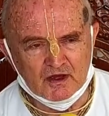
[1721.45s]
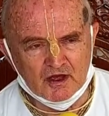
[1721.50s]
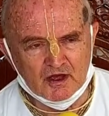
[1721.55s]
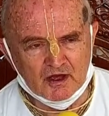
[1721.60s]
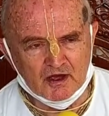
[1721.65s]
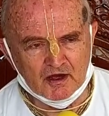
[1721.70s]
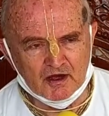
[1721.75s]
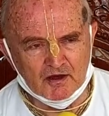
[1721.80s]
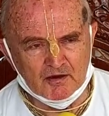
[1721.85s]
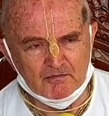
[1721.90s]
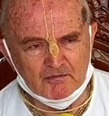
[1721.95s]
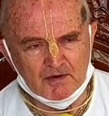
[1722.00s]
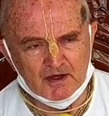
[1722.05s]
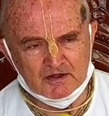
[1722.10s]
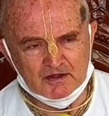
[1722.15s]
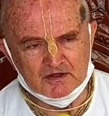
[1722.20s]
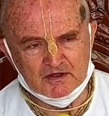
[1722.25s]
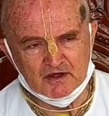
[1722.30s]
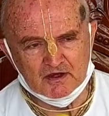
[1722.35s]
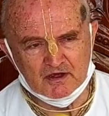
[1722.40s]
But
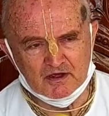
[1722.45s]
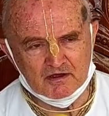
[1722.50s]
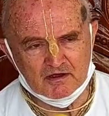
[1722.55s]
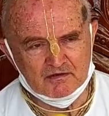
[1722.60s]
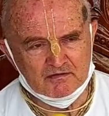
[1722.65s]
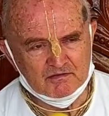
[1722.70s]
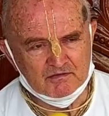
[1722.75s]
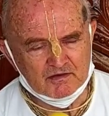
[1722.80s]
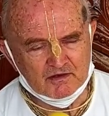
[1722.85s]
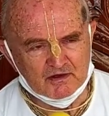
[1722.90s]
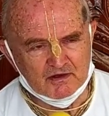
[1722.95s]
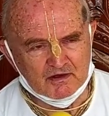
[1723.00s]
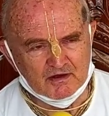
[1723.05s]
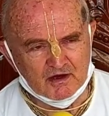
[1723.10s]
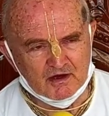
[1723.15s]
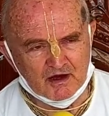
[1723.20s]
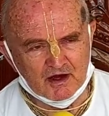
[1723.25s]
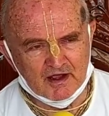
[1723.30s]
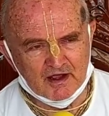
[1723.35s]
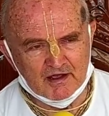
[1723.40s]
I
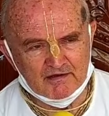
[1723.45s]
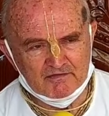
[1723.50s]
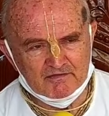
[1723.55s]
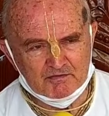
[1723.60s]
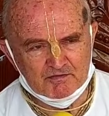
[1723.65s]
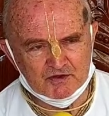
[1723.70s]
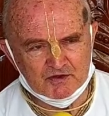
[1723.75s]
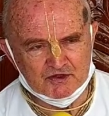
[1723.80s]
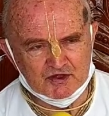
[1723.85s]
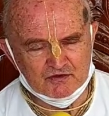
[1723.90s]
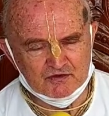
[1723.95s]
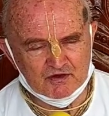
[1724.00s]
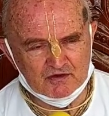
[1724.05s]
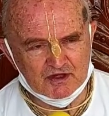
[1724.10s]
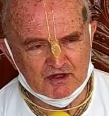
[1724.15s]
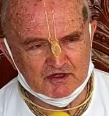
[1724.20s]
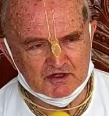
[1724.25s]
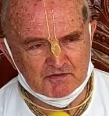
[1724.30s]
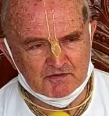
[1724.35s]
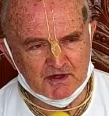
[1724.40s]
have a personal
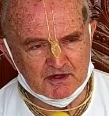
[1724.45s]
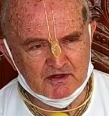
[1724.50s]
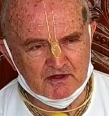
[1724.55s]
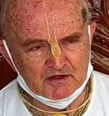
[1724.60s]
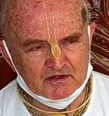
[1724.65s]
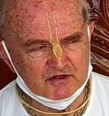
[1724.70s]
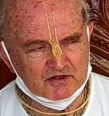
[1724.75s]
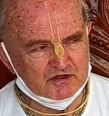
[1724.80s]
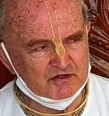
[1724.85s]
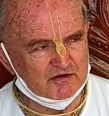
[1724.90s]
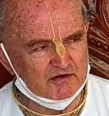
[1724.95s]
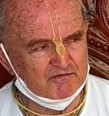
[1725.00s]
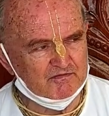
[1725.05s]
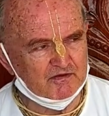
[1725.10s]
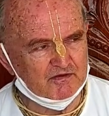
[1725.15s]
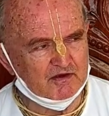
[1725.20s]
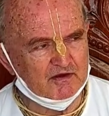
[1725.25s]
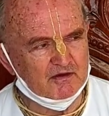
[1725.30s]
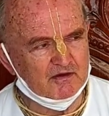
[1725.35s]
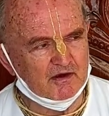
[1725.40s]
experience of
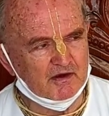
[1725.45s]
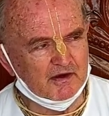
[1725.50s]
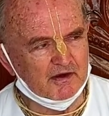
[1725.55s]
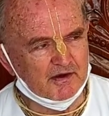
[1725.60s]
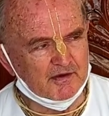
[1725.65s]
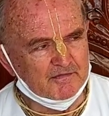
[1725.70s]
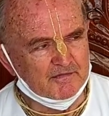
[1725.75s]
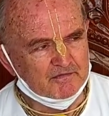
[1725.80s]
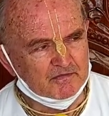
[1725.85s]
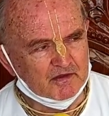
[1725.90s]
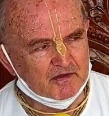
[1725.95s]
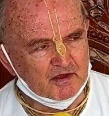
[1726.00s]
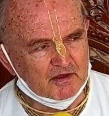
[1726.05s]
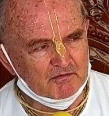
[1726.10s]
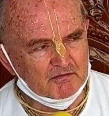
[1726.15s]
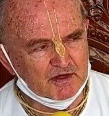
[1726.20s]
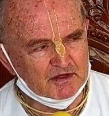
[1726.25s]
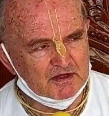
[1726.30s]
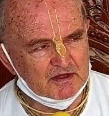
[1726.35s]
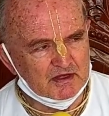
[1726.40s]

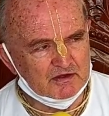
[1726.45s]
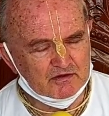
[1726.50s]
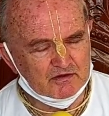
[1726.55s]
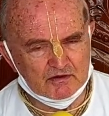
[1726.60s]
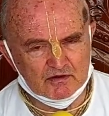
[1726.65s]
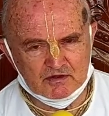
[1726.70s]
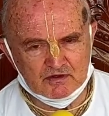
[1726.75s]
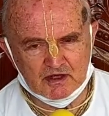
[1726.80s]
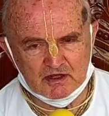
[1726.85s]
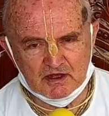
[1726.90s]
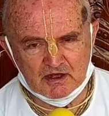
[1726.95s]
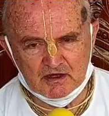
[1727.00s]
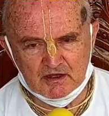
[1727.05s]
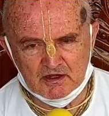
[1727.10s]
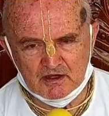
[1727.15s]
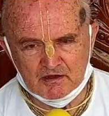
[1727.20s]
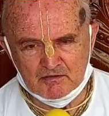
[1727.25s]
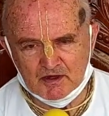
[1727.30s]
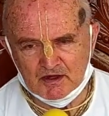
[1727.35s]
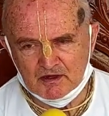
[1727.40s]
meeting the Dalai
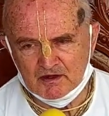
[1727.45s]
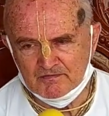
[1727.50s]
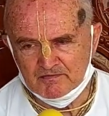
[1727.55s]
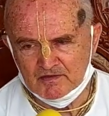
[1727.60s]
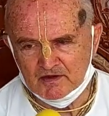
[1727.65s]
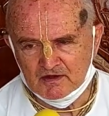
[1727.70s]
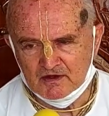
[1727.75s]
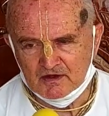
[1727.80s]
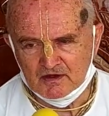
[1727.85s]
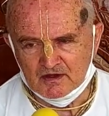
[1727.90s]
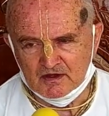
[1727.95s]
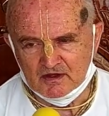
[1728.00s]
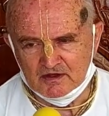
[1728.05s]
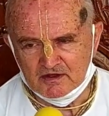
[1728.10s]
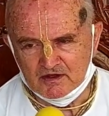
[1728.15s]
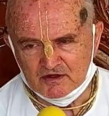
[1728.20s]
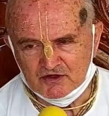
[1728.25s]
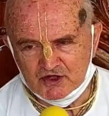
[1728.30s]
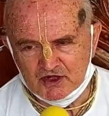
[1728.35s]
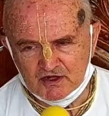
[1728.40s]
Lama, the
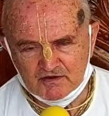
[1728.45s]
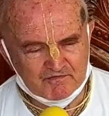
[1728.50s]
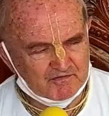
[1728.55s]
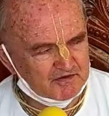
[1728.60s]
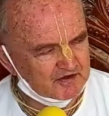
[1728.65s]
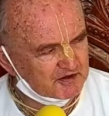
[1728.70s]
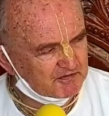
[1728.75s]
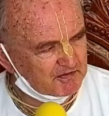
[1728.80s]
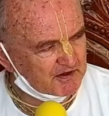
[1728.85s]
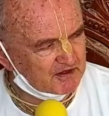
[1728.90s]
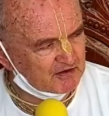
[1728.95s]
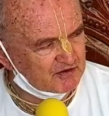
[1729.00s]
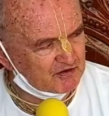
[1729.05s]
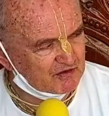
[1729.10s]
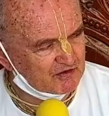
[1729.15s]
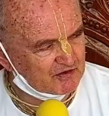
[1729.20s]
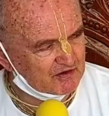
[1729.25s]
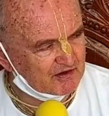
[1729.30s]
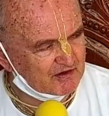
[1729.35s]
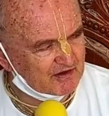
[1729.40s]
chief
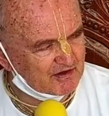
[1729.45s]
spiritual